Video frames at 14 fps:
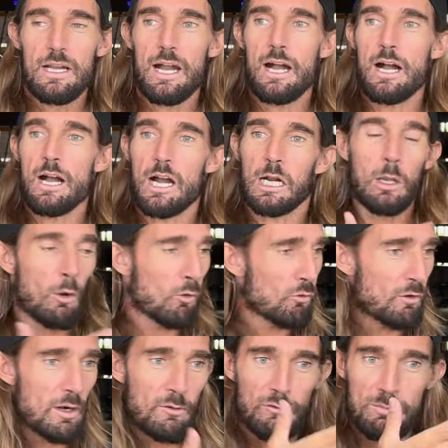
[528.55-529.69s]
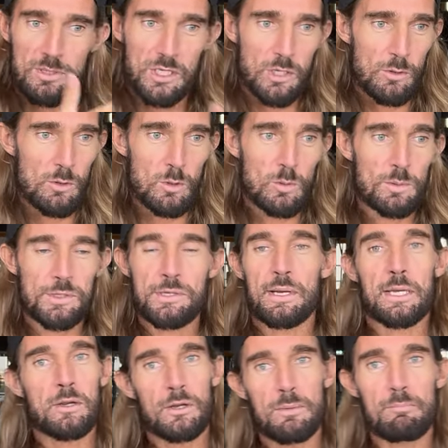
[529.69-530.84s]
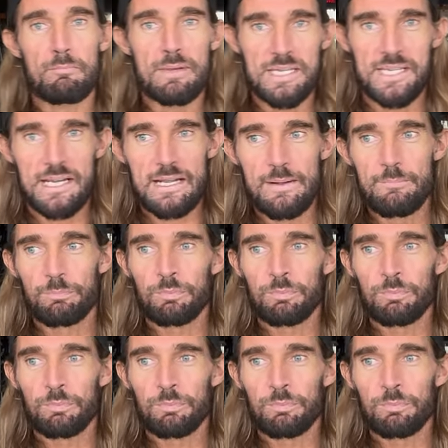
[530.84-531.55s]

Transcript: uh, a close friend from school, so I couldn't miss it.